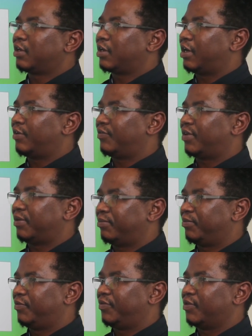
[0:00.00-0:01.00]
cover up
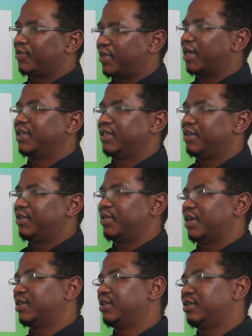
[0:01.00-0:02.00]
for
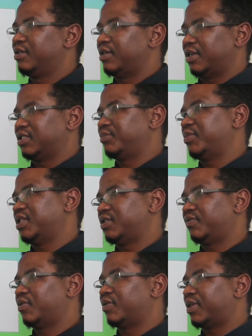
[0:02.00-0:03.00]
that space,
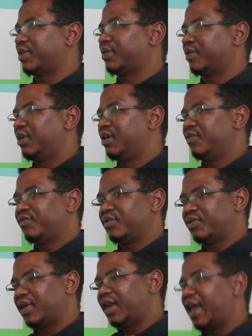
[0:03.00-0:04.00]
for
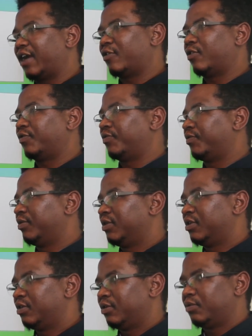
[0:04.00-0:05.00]
the lack of
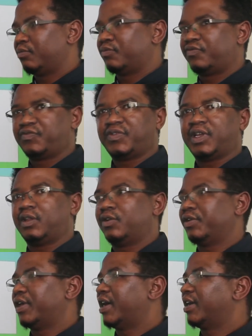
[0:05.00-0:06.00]

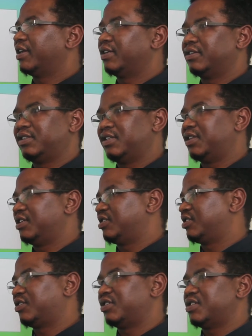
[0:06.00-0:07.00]
fellow young
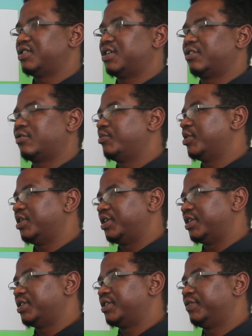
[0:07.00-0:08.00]
teenage Christian
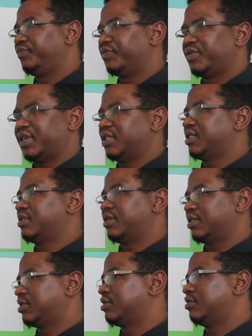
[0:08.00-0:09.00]
communities.
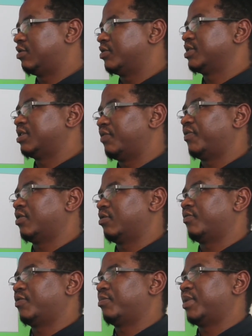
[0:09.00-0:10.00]
That's always
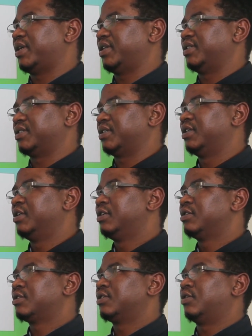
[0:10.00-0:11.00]
difficult for parents.
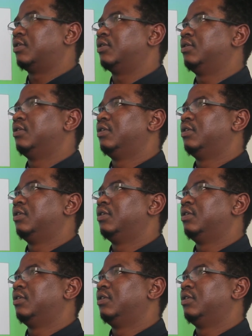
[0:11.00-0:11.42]
So